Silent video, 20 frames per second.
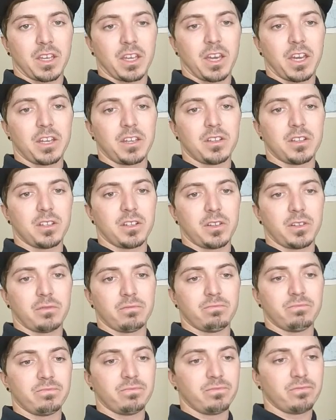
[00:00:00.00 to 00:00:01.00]
kind of
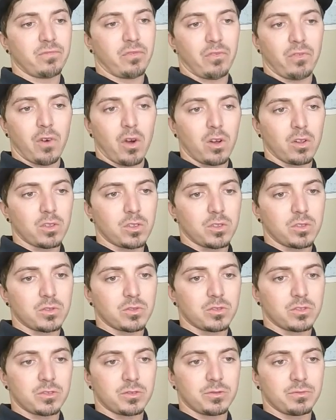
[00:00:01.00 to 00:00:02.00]

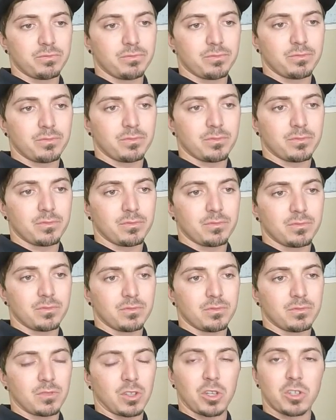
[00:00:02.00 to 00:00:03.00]
follows
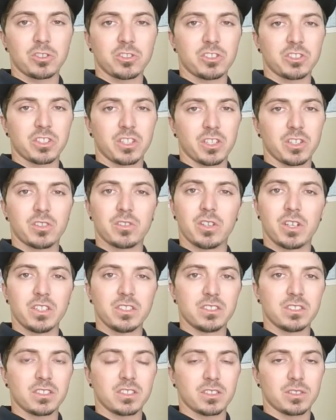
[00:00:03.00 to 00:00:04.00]
larger scale
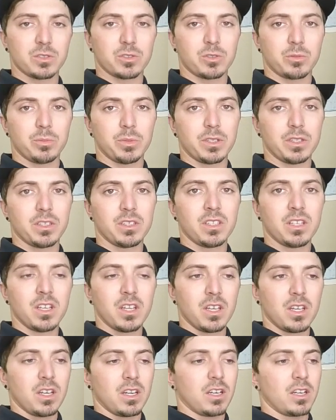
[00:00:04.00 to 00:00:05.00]
racing a little bit.
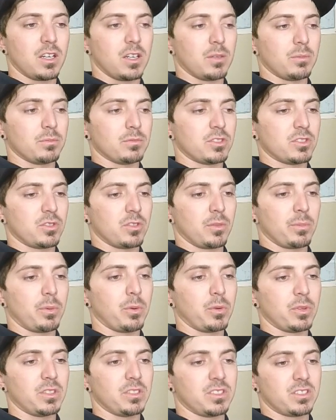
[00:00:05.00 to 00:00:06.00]
So the
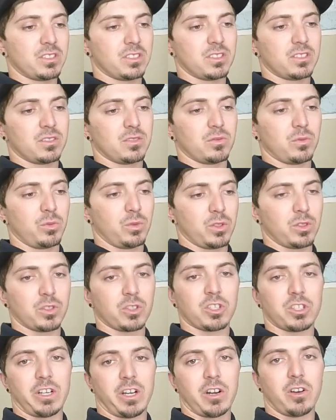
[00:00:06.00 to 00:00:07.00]
points will
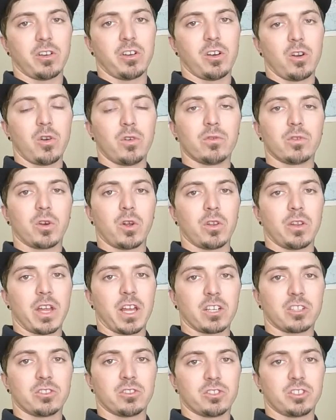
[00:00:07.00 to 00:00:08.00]
crown an overall
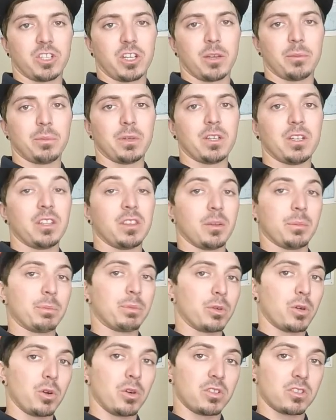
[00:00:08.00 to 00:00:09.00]
national champion in the
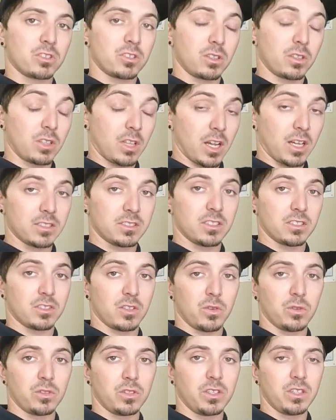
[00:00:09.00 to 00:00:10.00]
pro classes
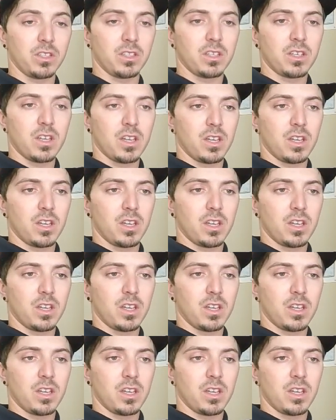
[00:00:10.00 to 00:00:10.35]
only.